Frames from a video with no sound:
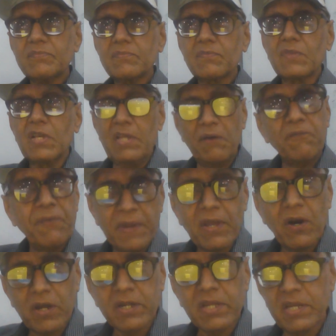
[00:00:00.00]
in every
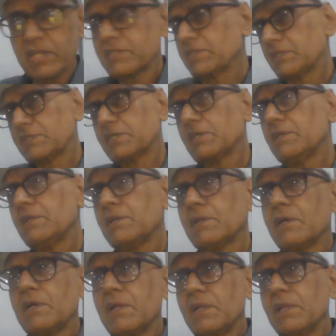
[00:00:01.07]

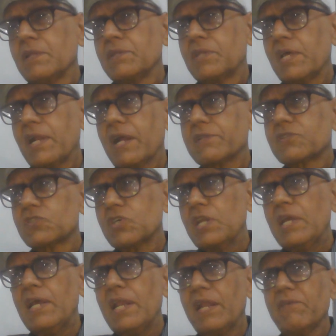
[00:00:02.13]
organization, there are
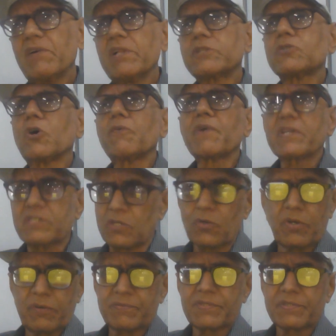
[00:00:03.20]
three levels of
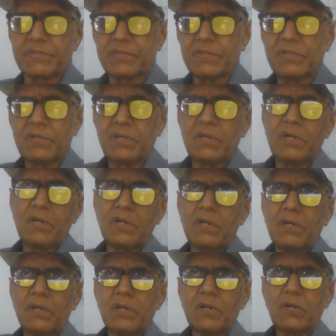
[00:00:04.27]
executives.
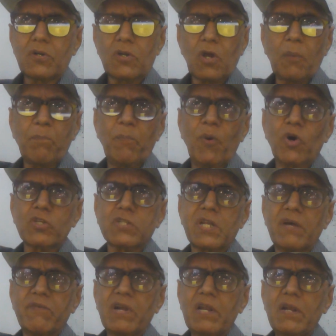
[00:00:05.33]
Topmost
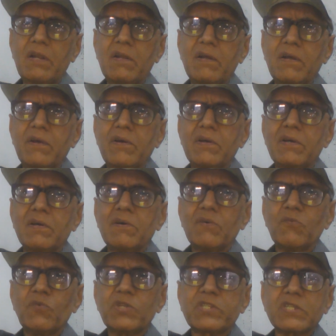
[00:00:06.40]
level,
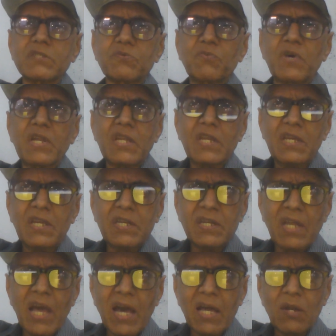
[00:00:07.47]
which is very
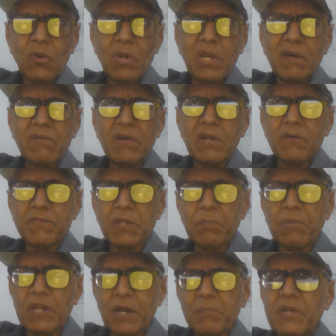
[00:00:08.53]
narrow level of the
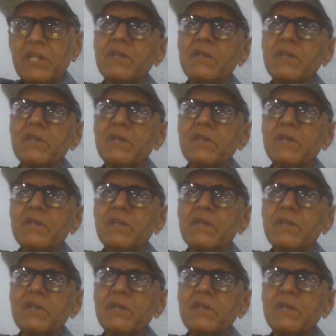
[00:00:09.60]
pyramid.